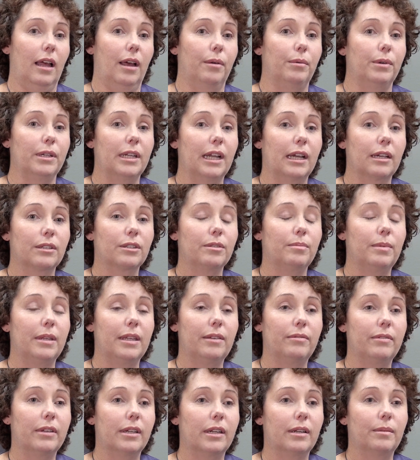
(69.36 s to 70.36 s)
I would like to
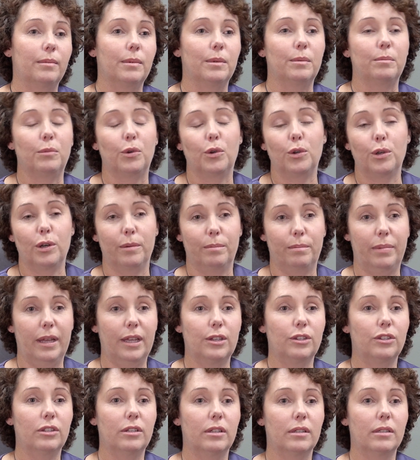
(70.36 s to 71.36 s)
believe that I'm a more
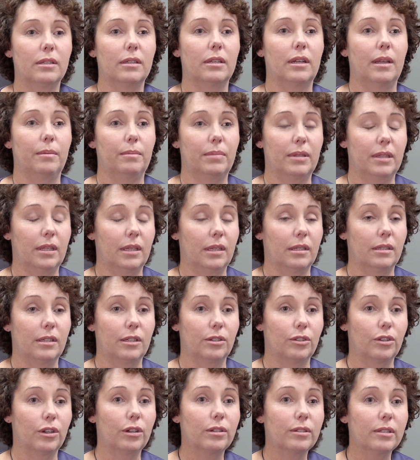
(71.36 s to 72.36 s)
compassionate and empathetic
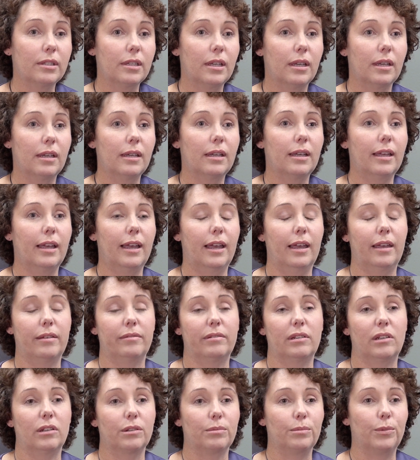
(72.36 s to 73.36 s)
doctor. I have
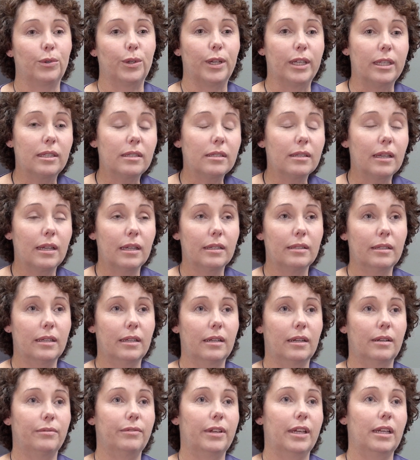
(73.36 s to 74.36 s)
a lot more insight
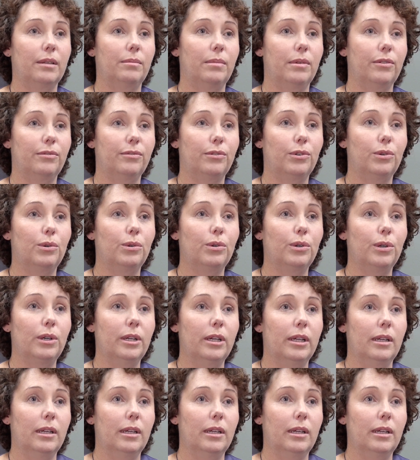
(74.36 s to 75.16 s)
than I've had before,